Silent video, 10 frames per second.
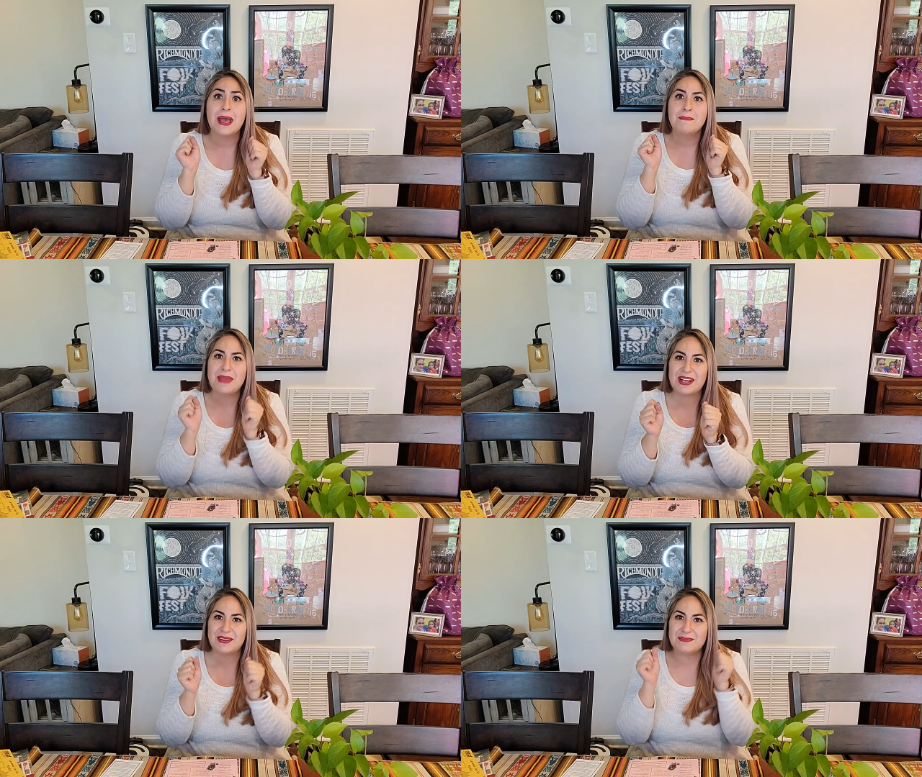
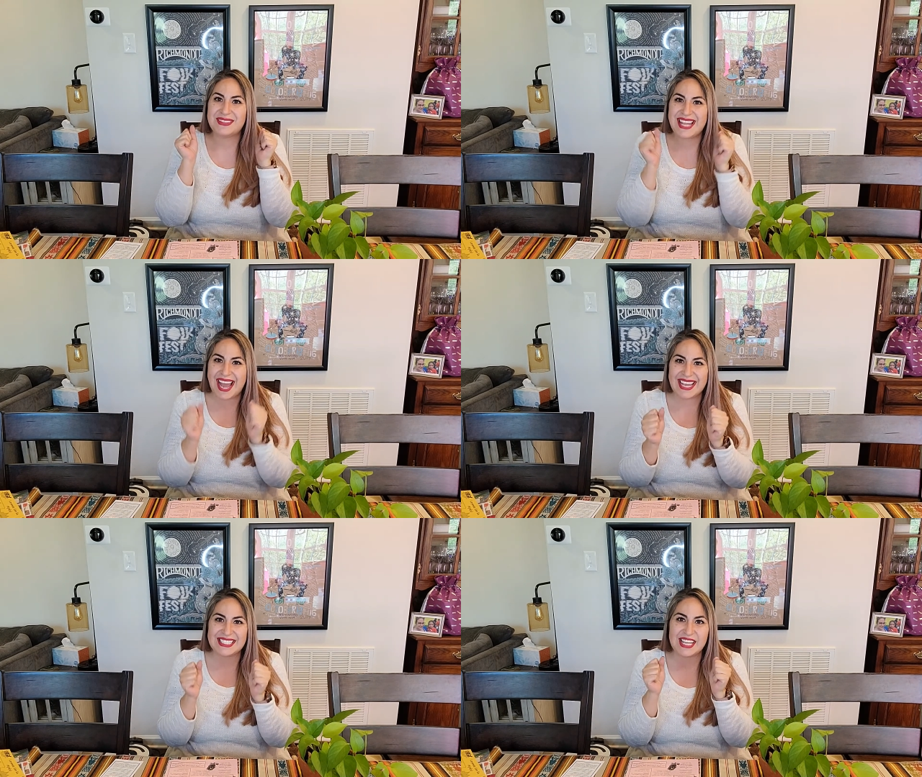become
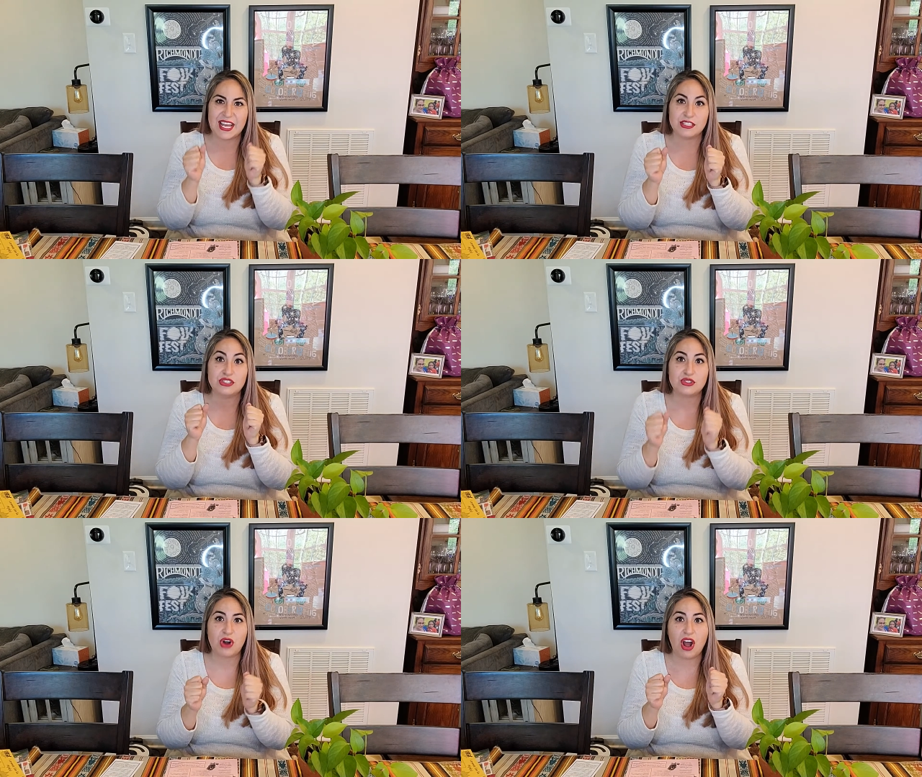nice and
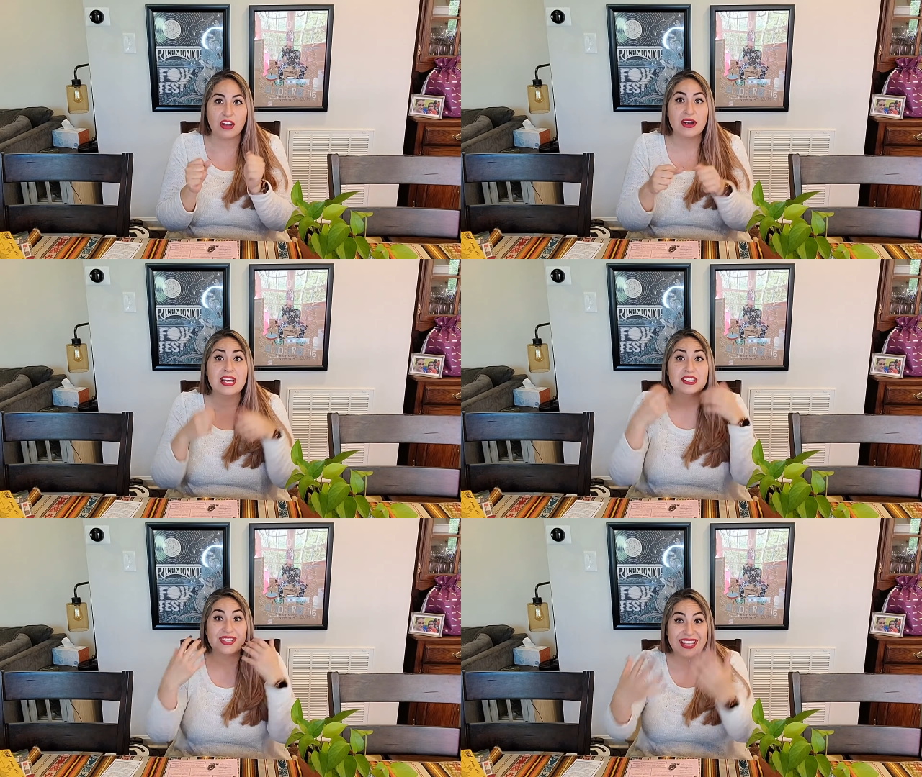strong
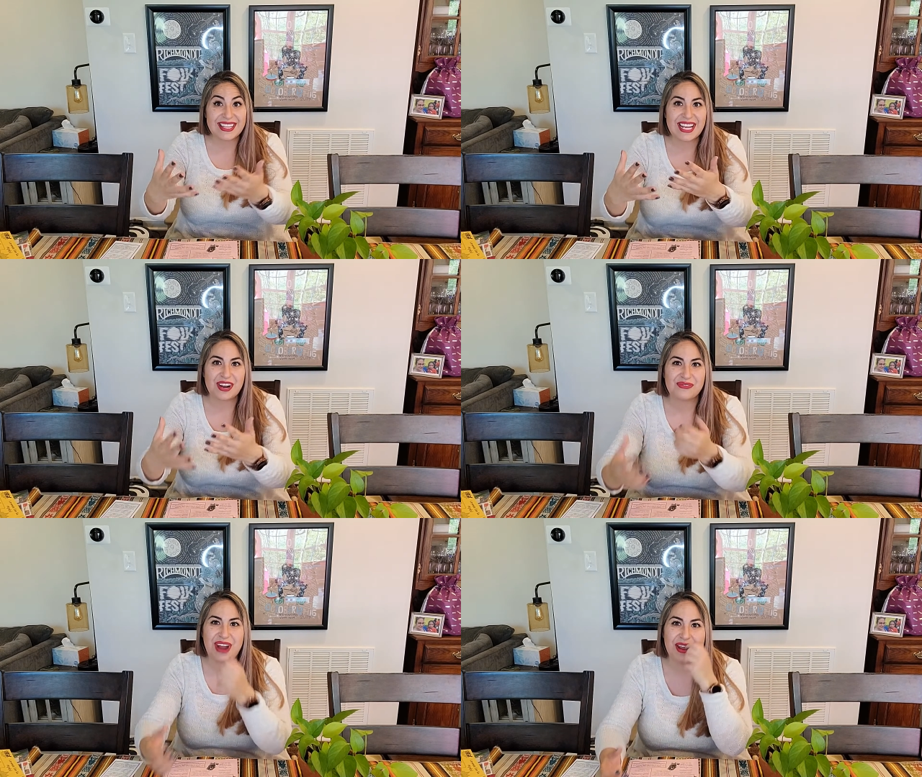so that they
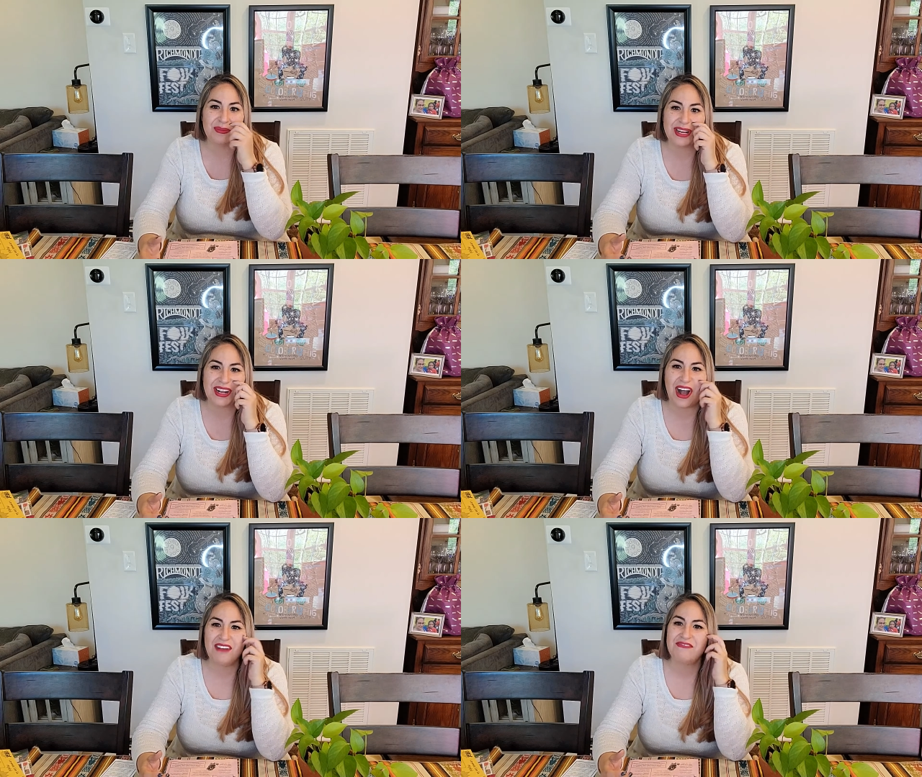can write with
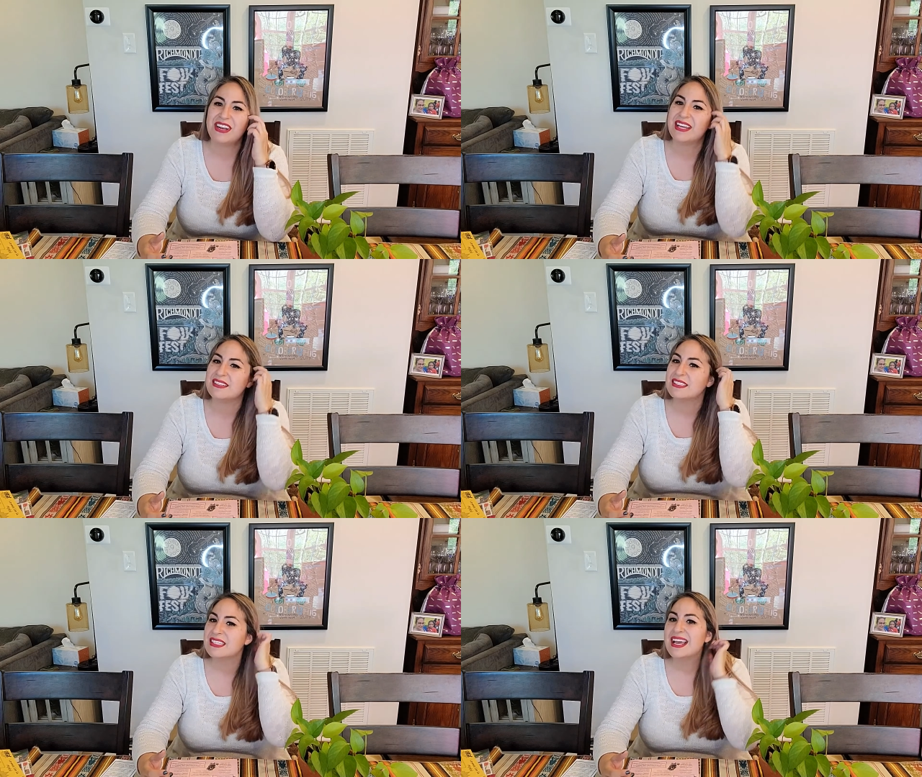
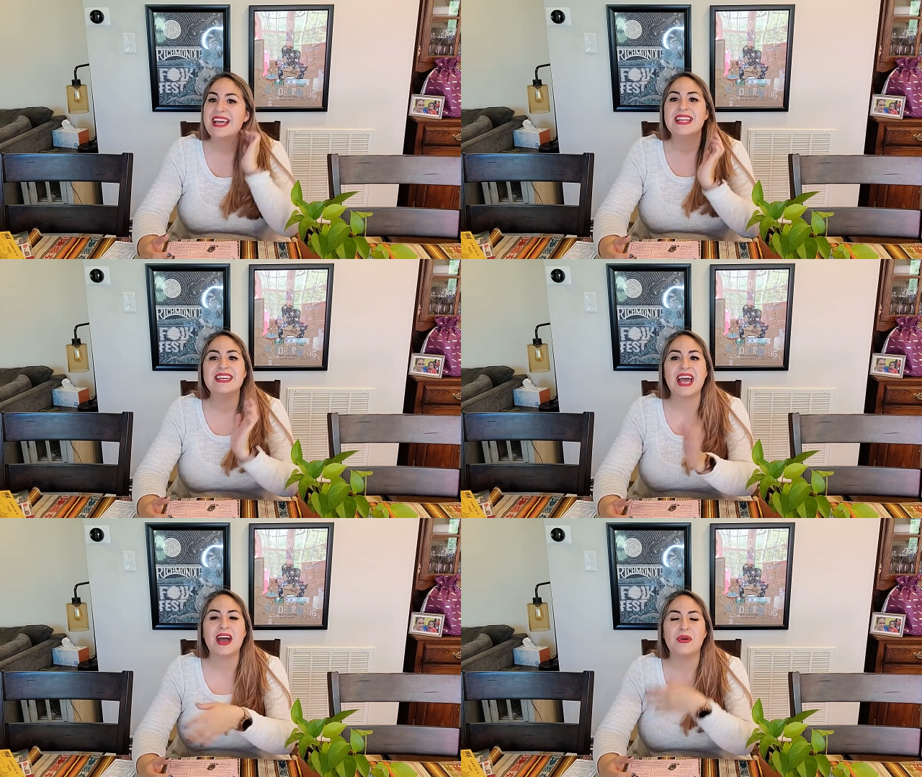confidence.
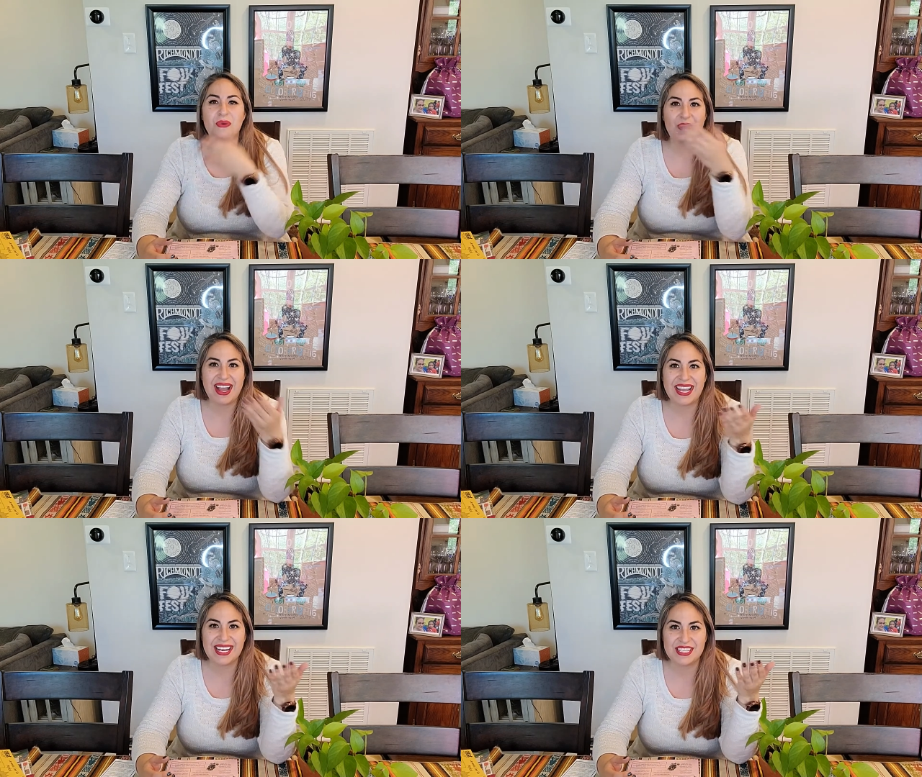Now, what
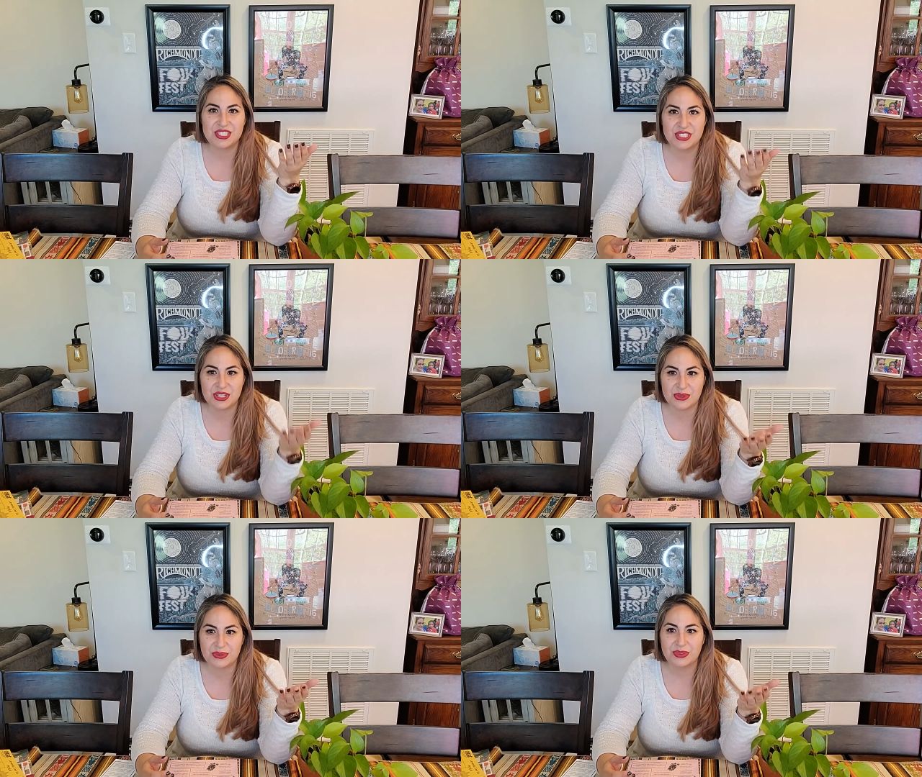can I
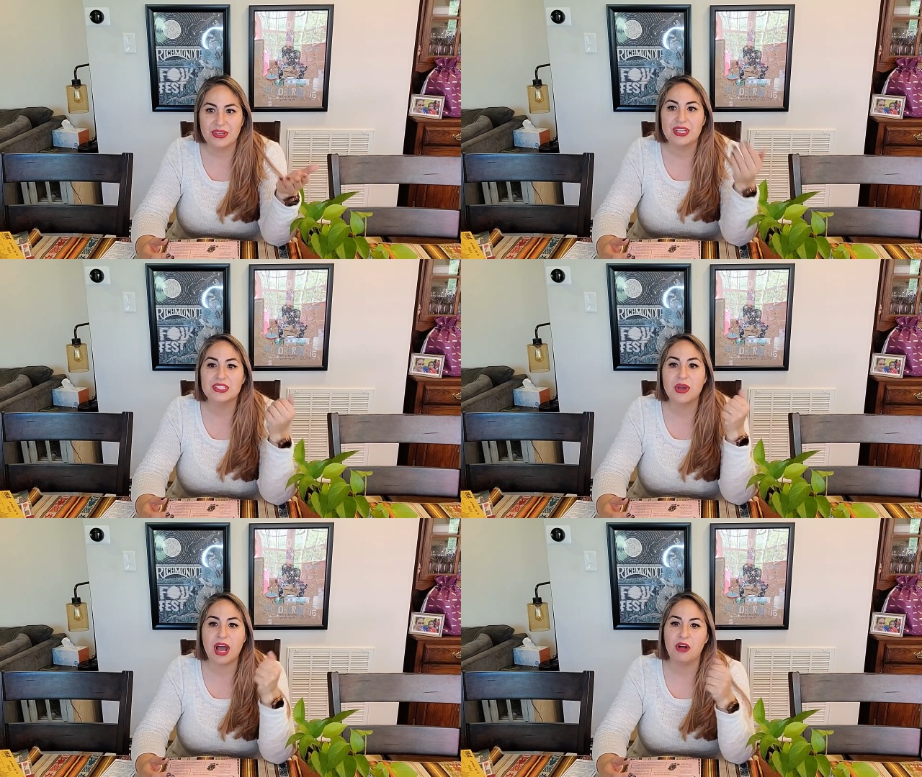do
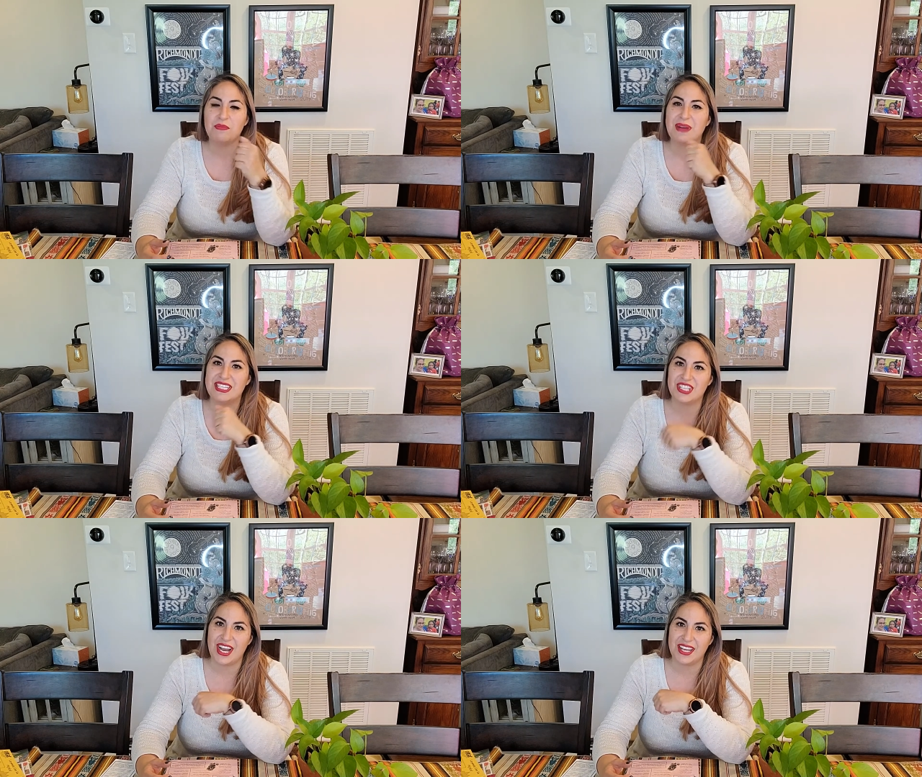to help my
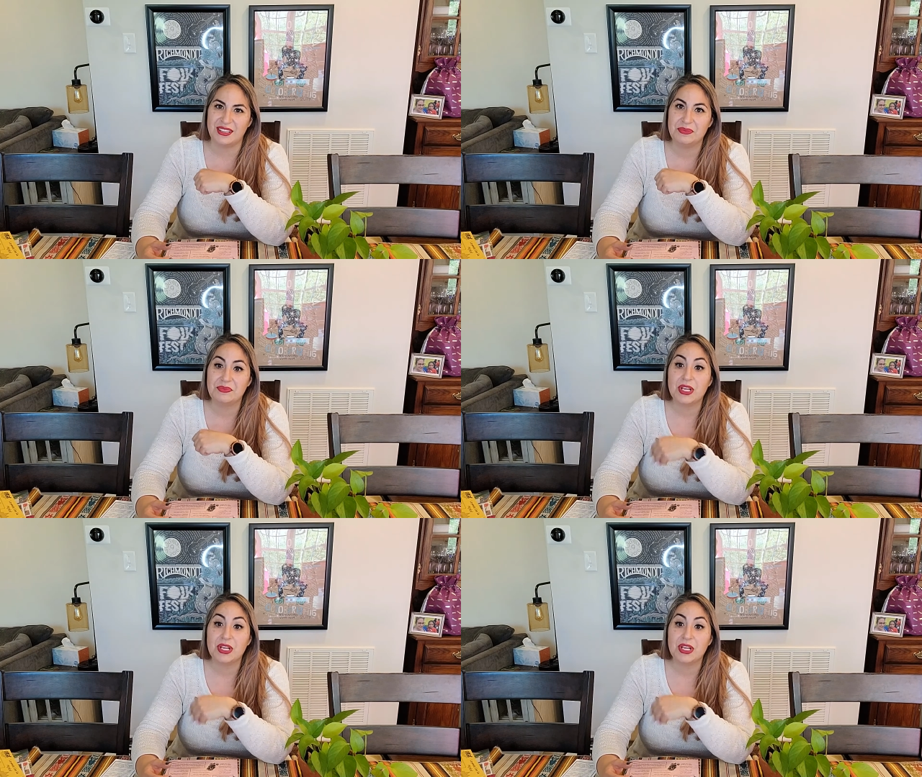child?